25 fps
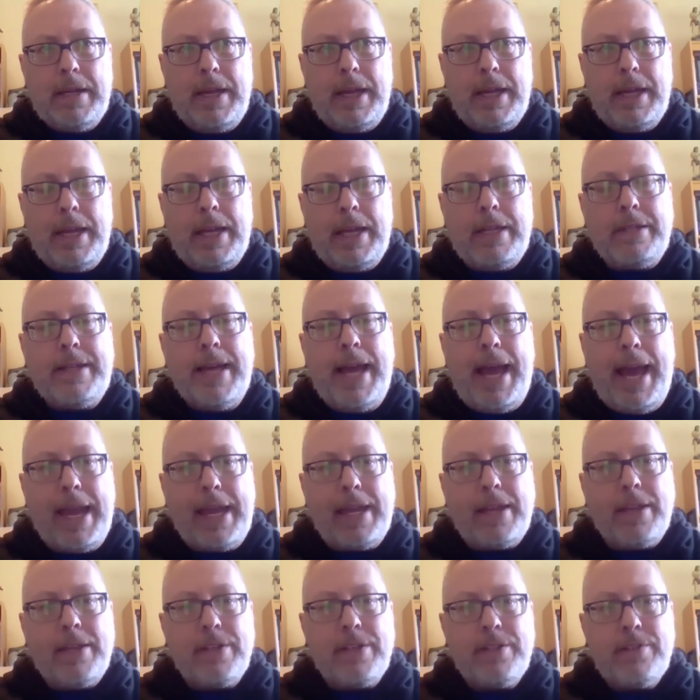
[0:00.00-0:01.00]
an
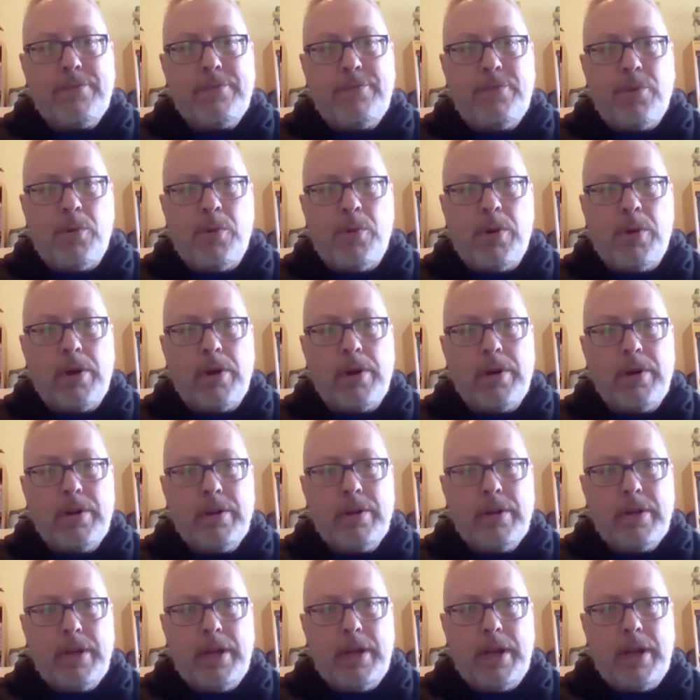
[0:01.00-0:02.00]
antagonist for
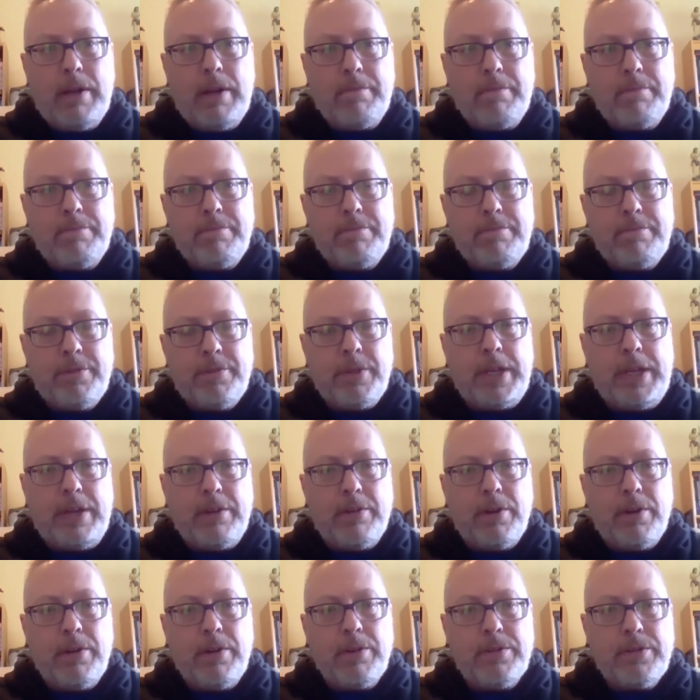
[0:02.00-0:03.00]
the
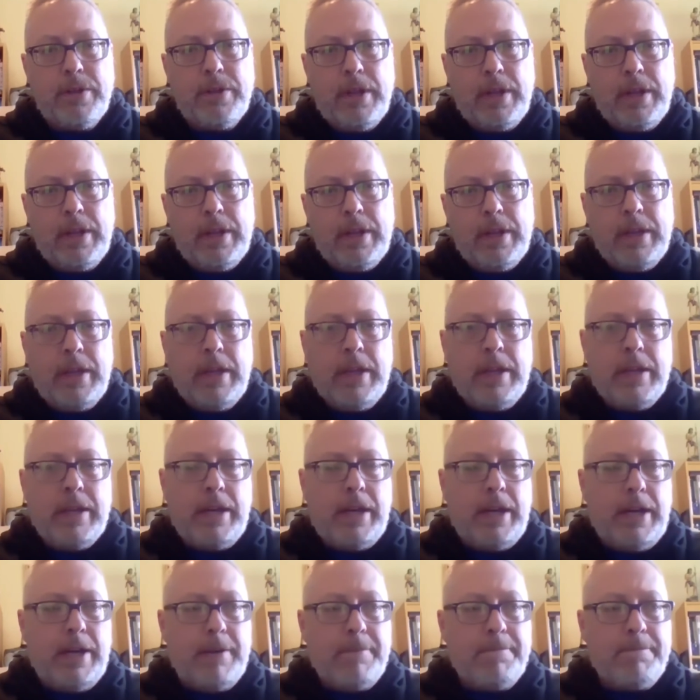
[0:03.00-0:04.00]
heroes,
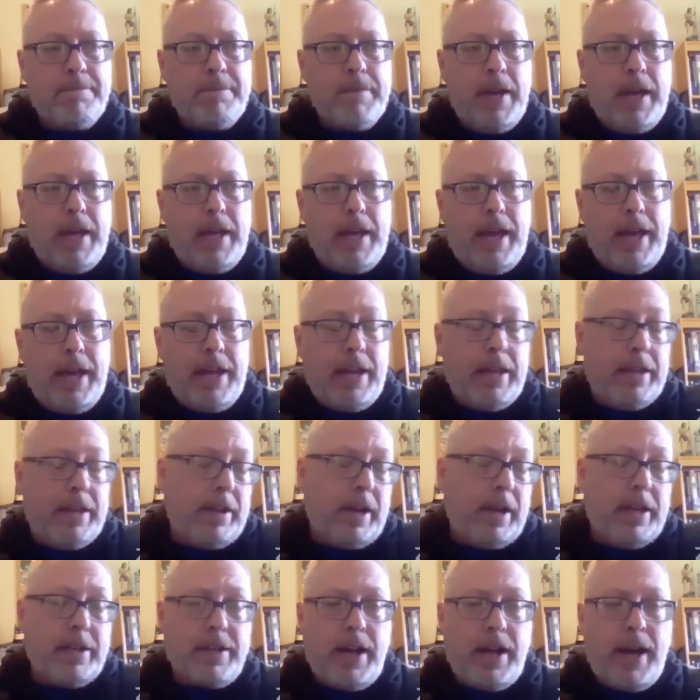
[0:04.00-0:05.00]
and
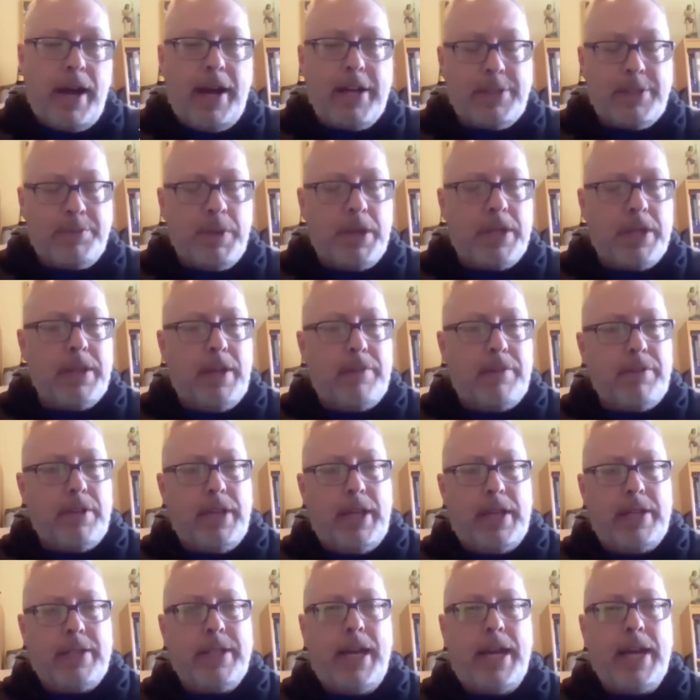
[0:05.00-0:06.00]
a cosmic
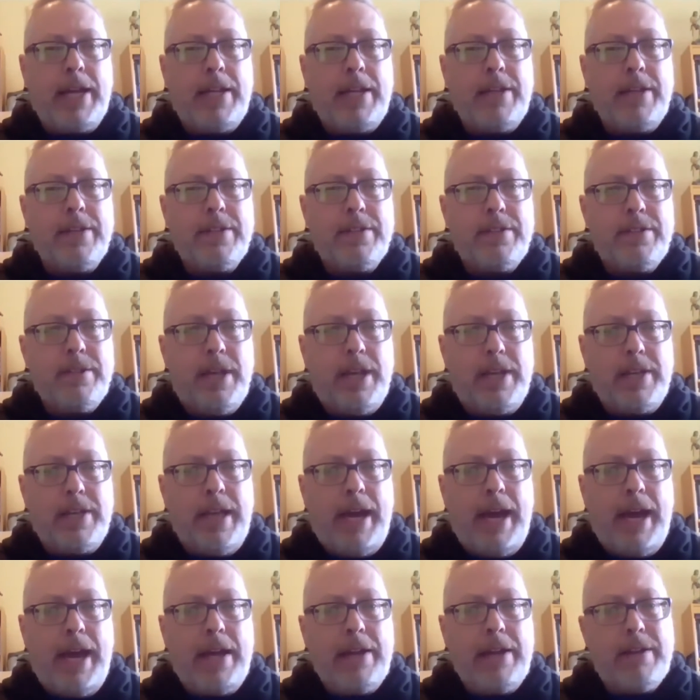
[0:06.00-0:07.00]
level antagonist at
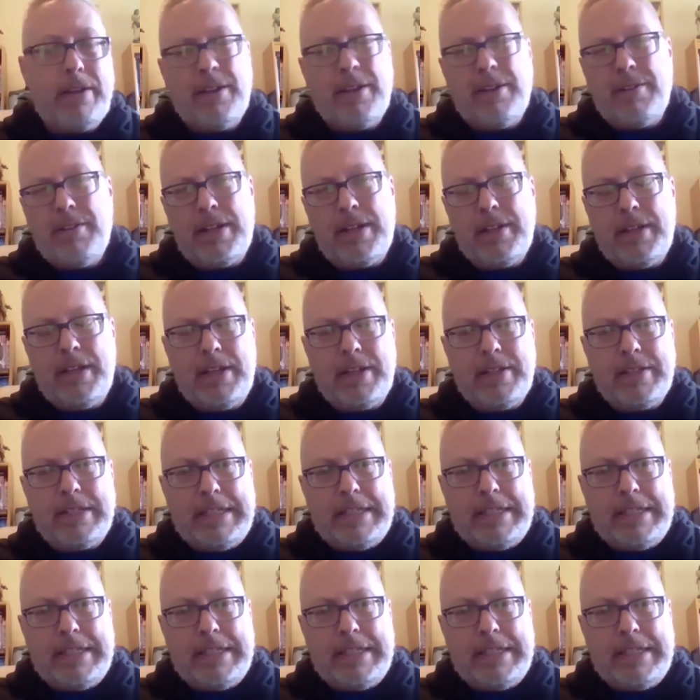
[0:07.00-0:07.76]
that. That